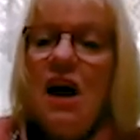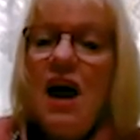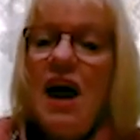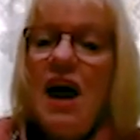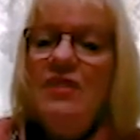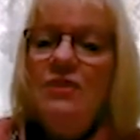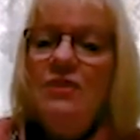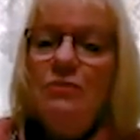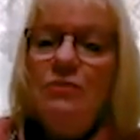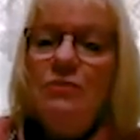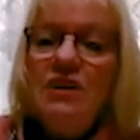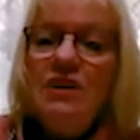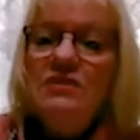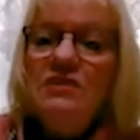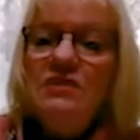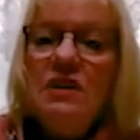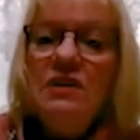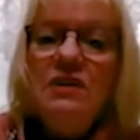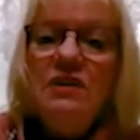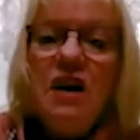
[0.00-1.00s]
And the
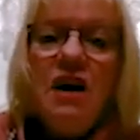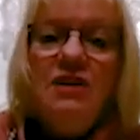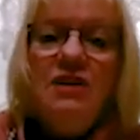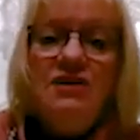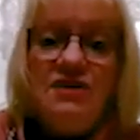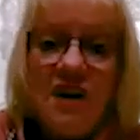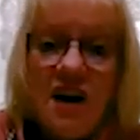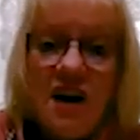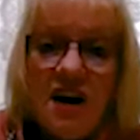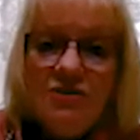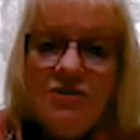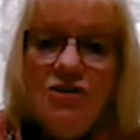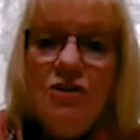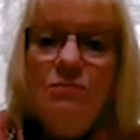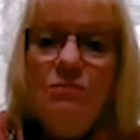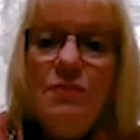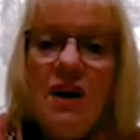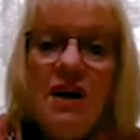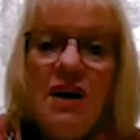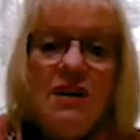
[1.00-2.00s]
reason a doctor
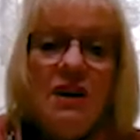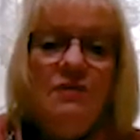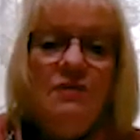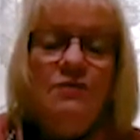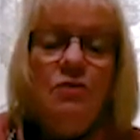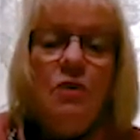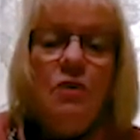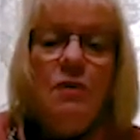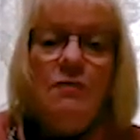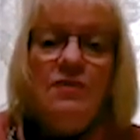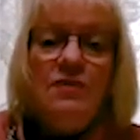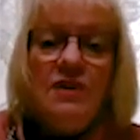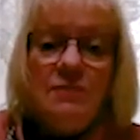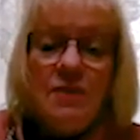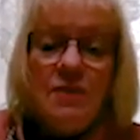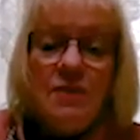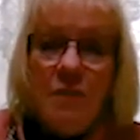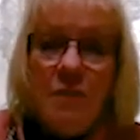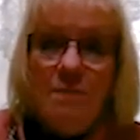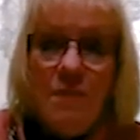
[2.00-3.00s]
might give you
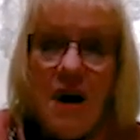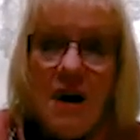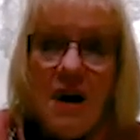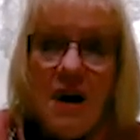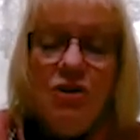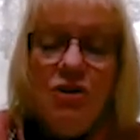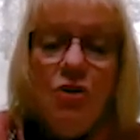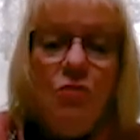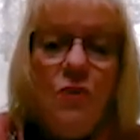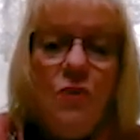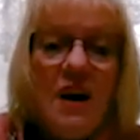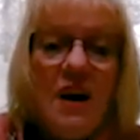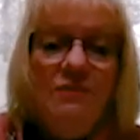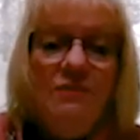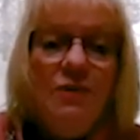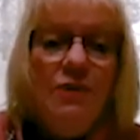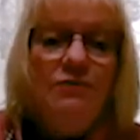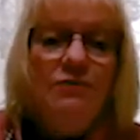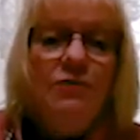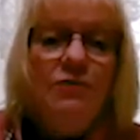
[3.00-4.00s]
a medical
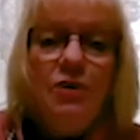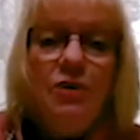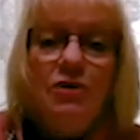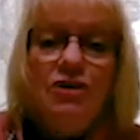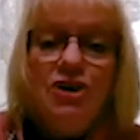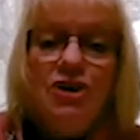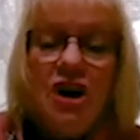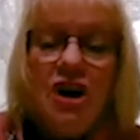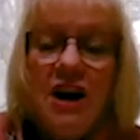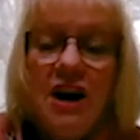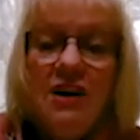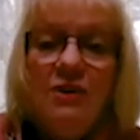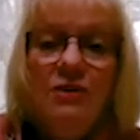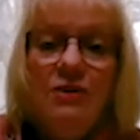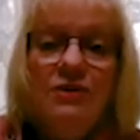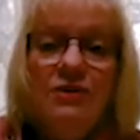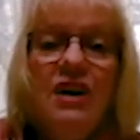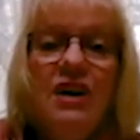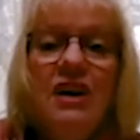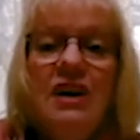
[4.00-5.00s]
waiver for your
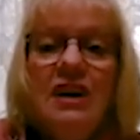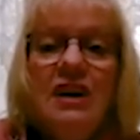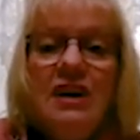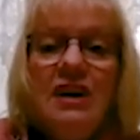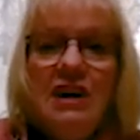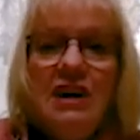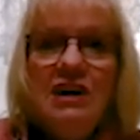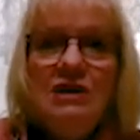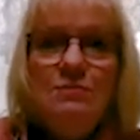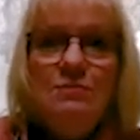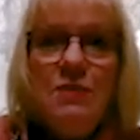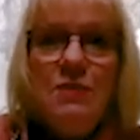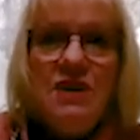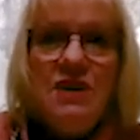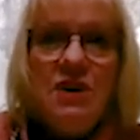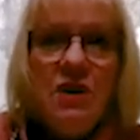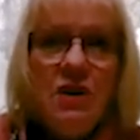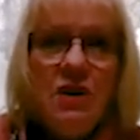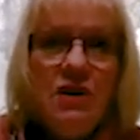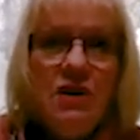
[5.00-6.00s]
child is
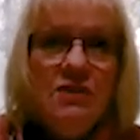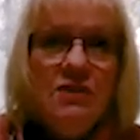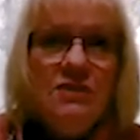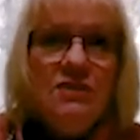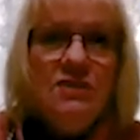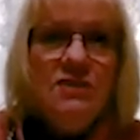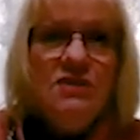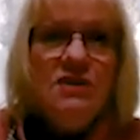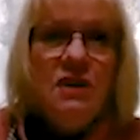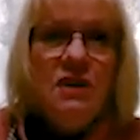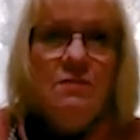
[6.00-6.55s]
because